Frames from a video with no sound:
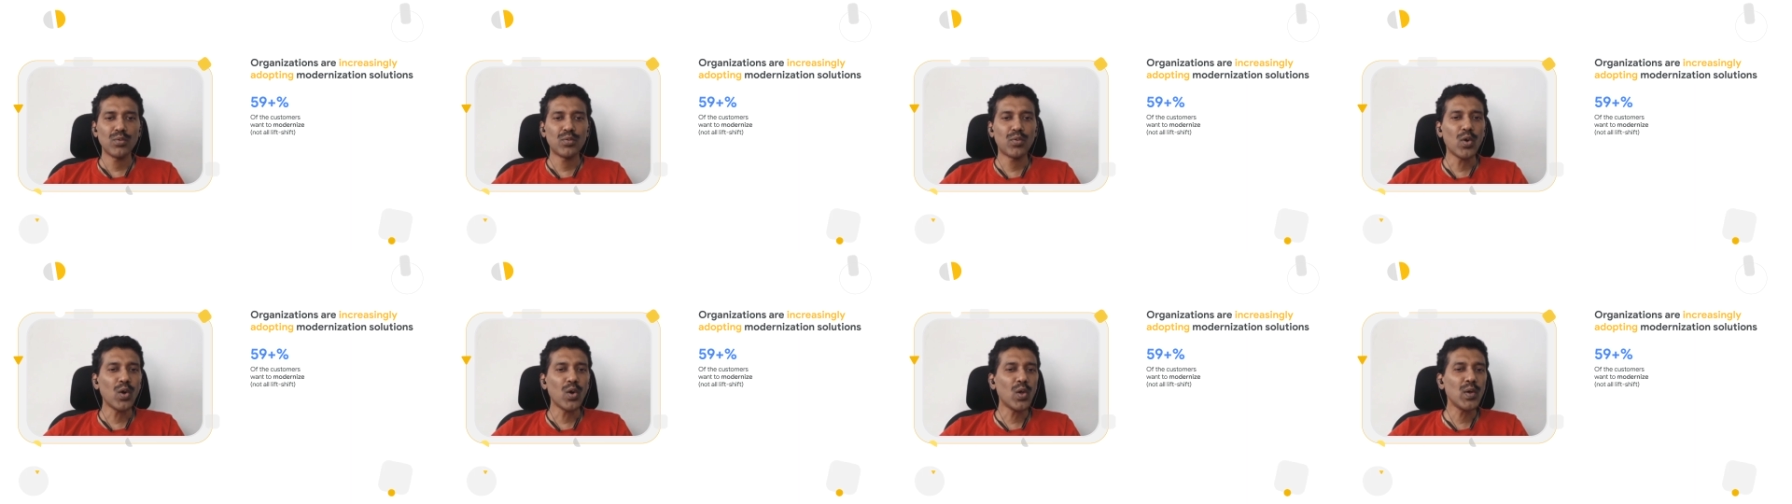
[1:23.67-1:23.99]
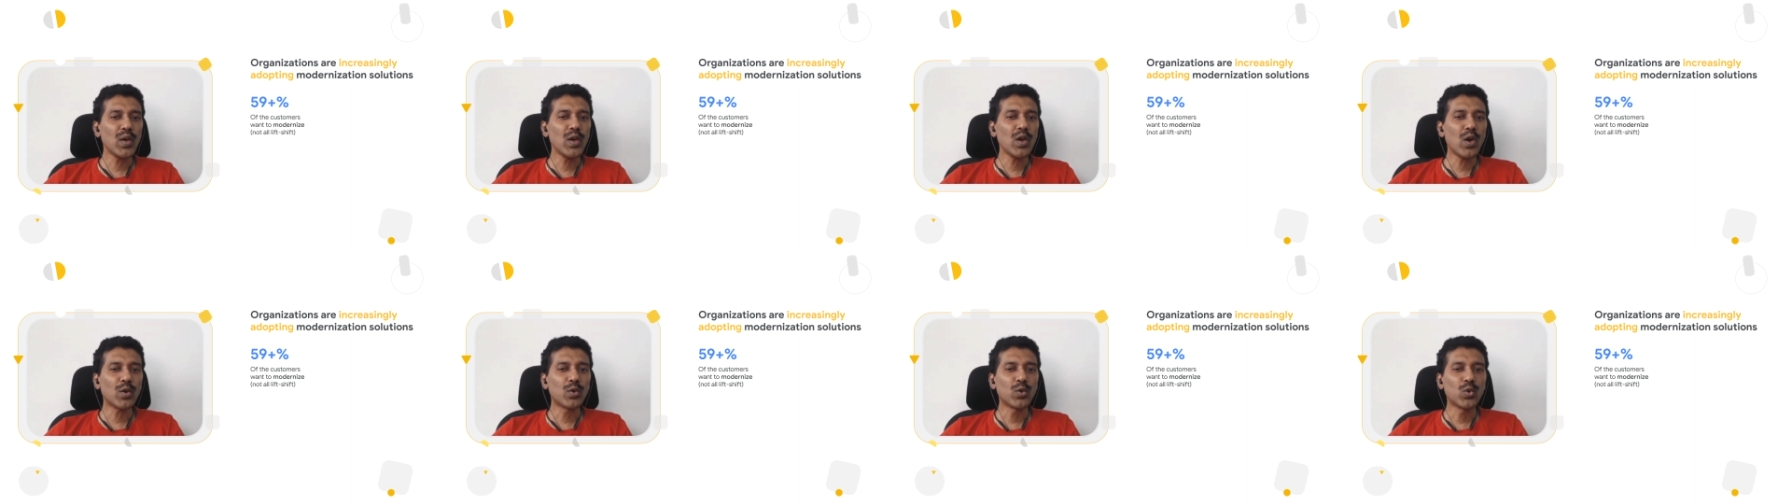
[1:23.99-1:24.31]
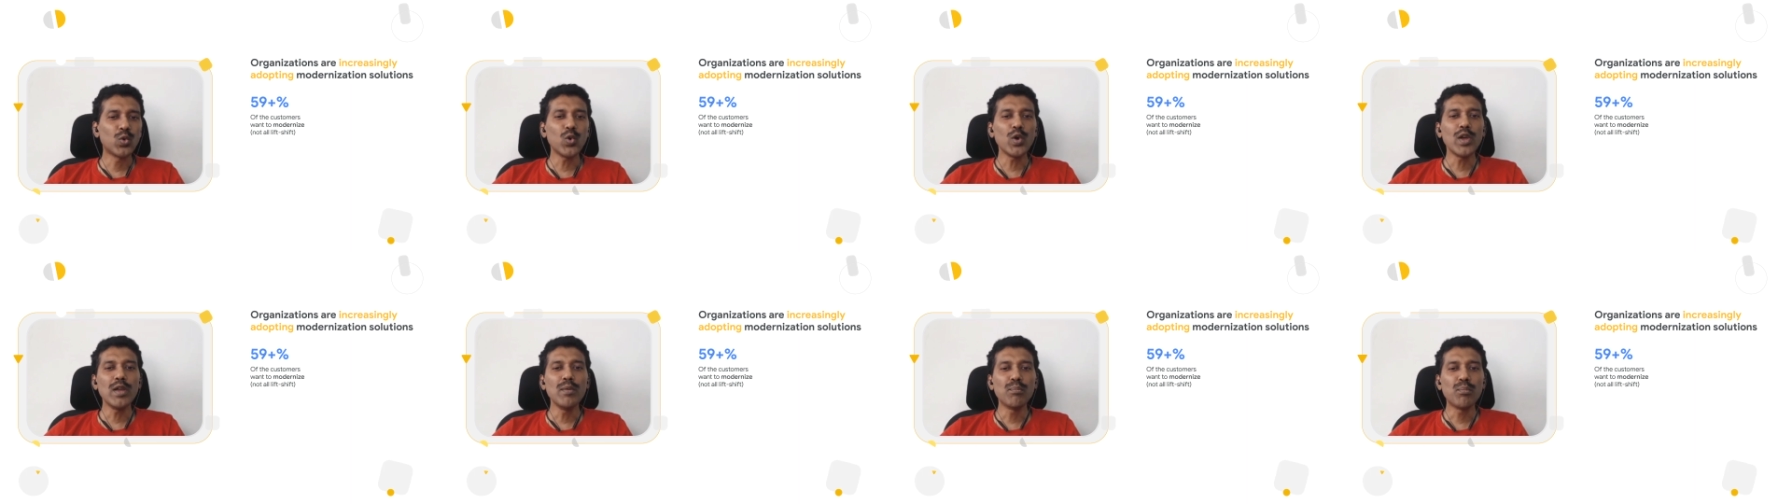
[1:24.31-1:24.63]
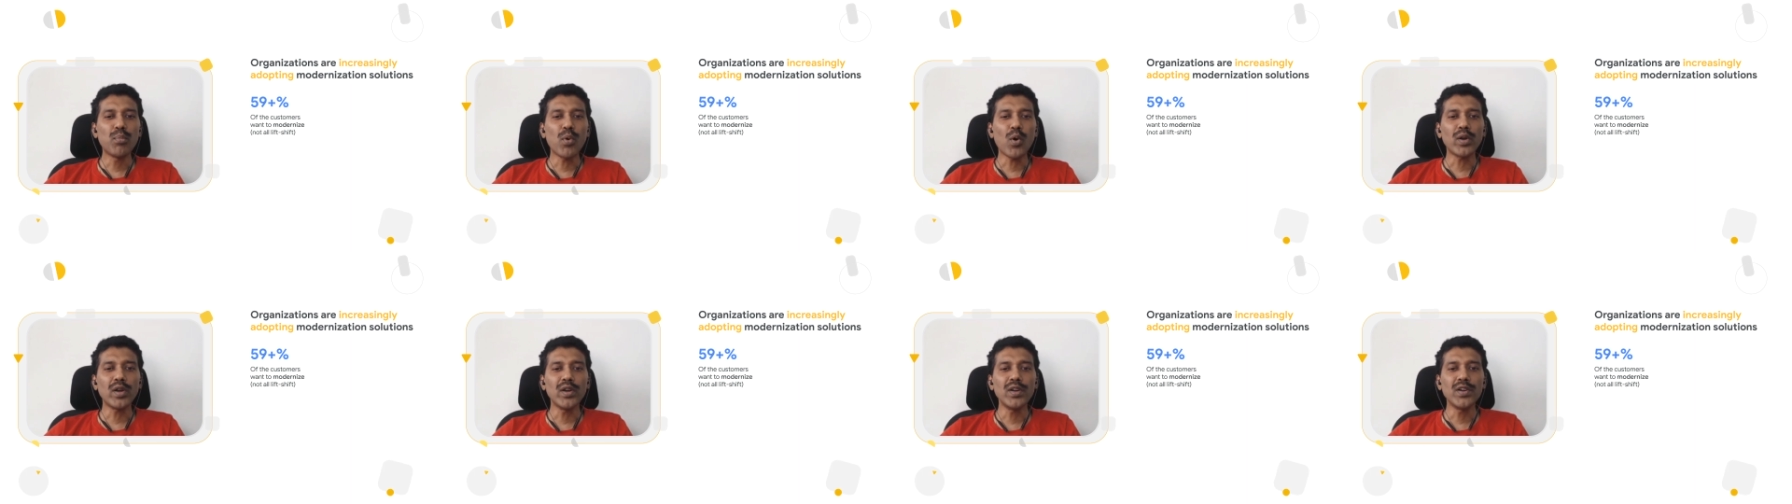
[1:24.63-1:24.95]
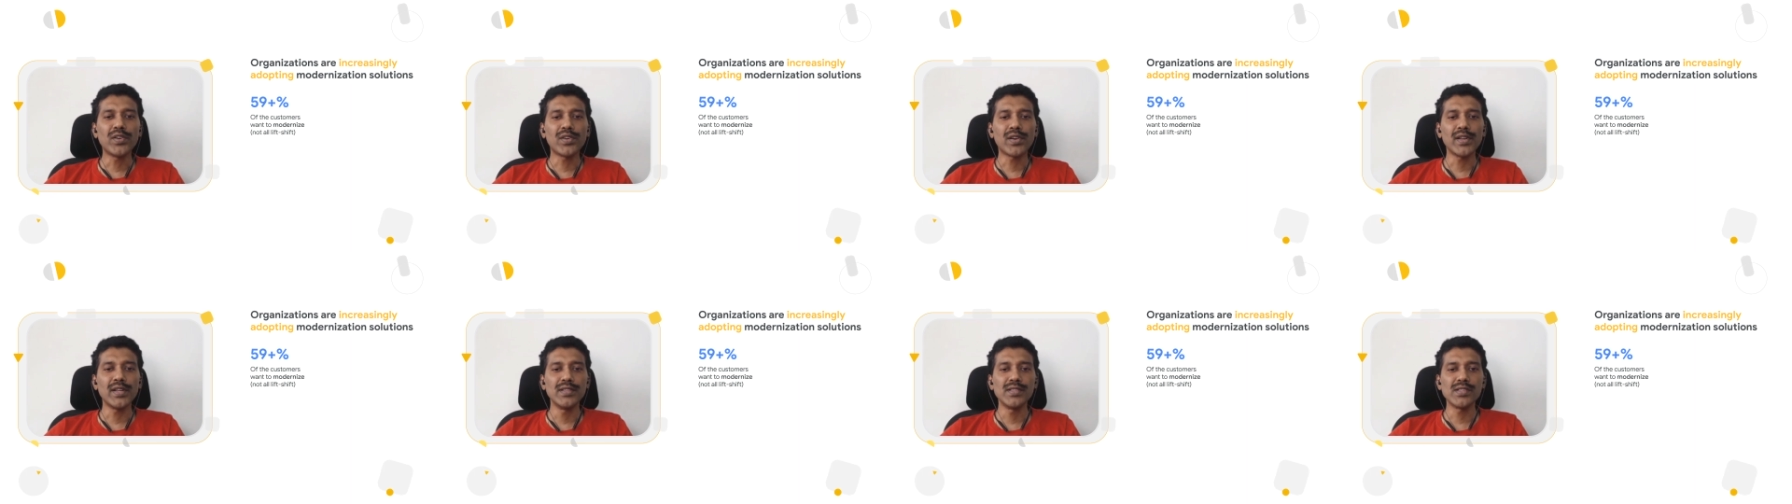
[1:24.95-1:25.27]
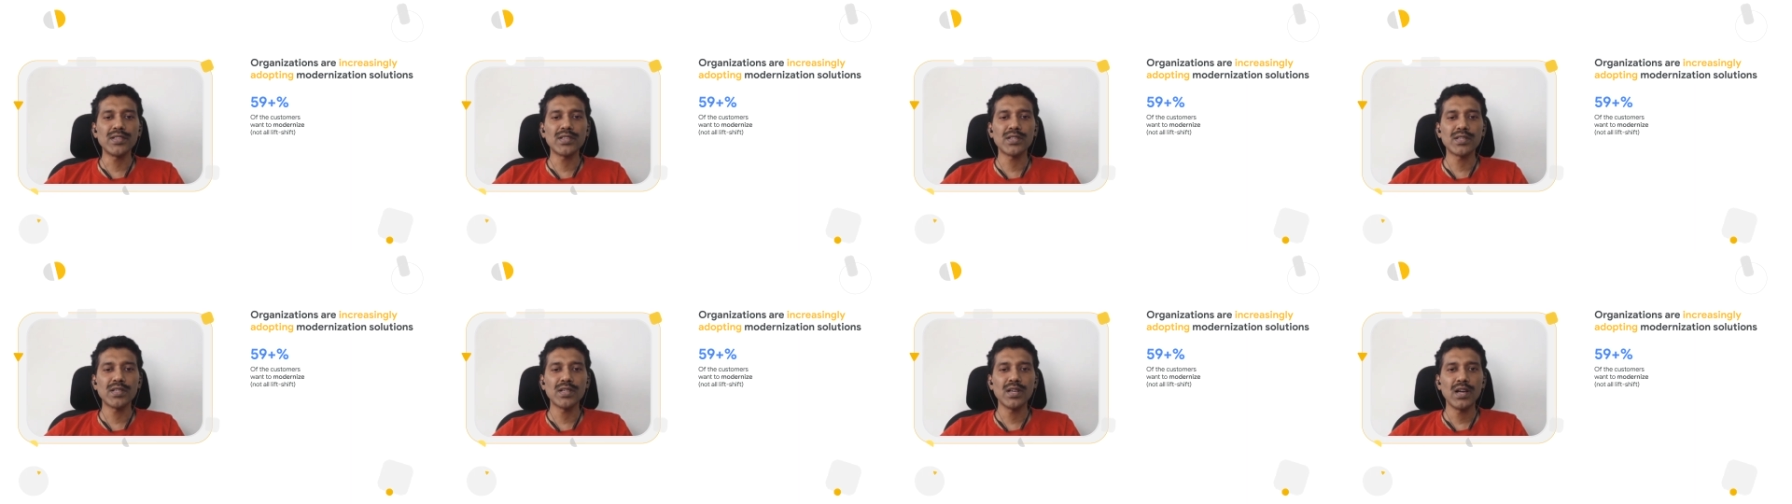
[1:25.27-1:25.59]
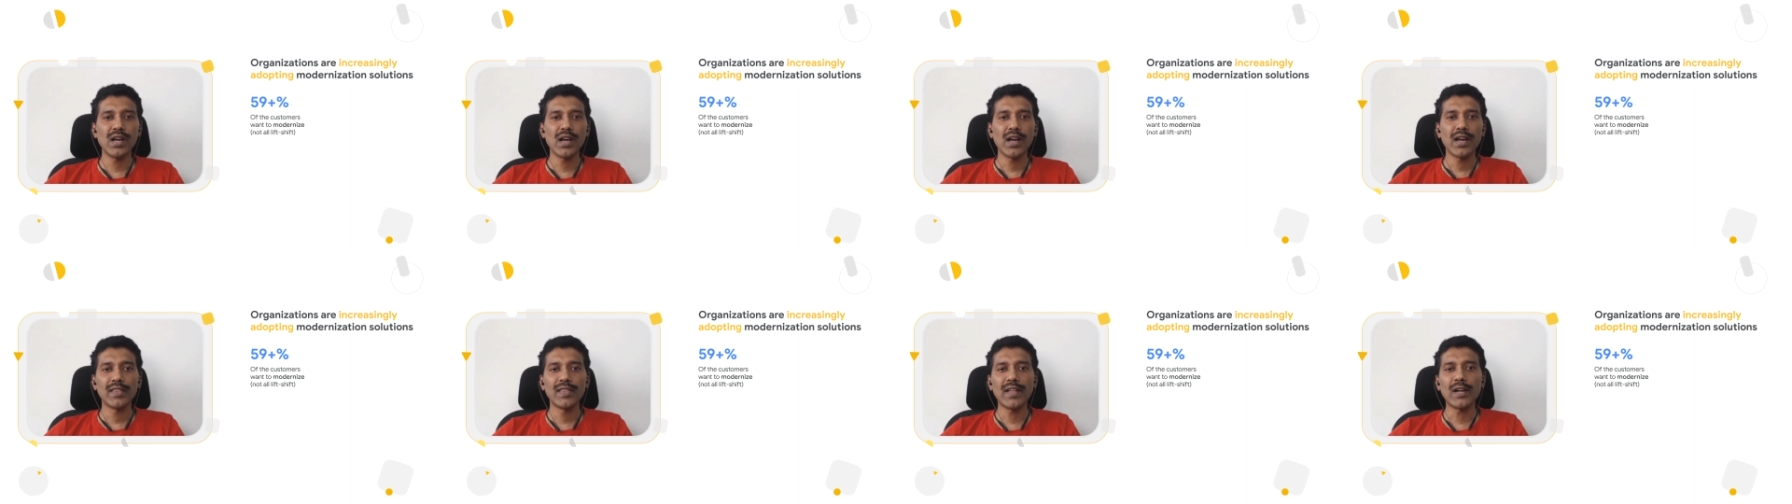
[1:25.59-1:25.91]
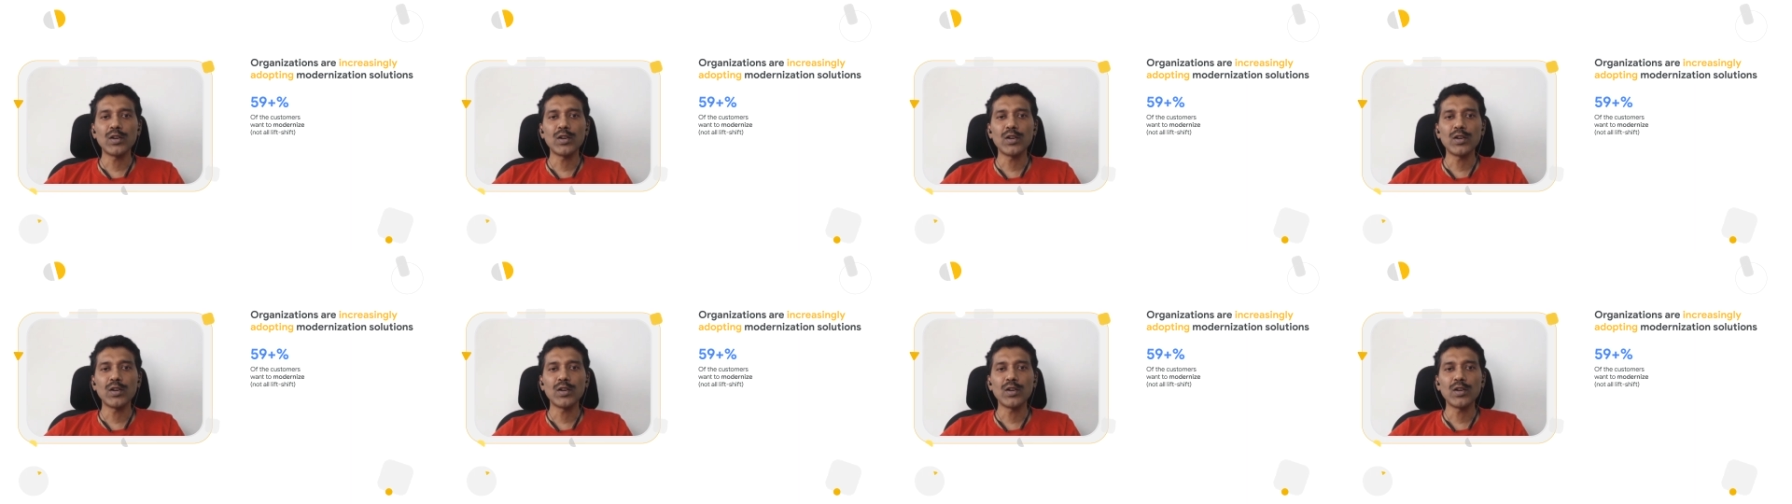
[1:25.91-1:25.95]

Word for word: Following are two important trends